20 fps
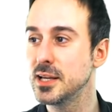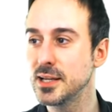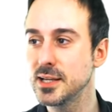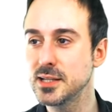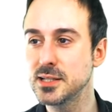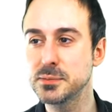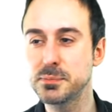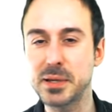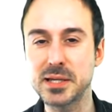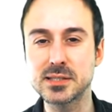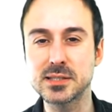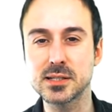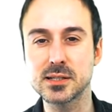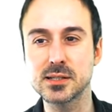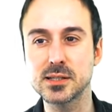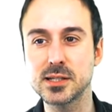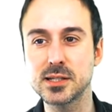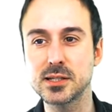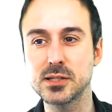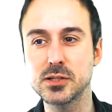is
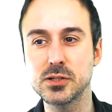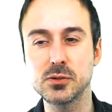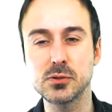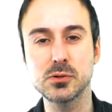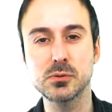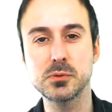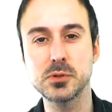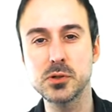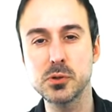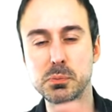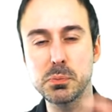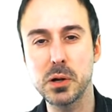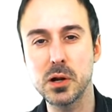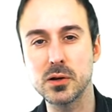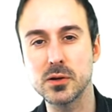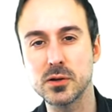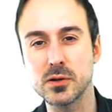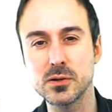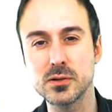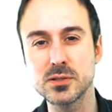basically your, your
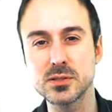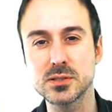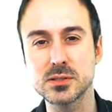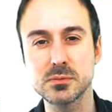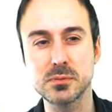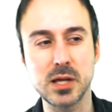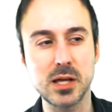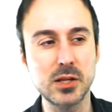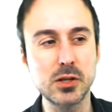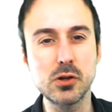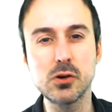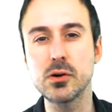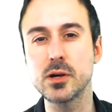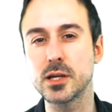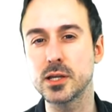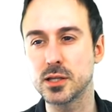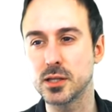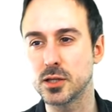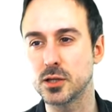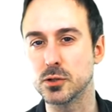partner is
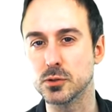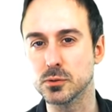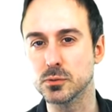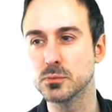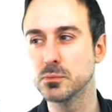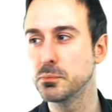annoying you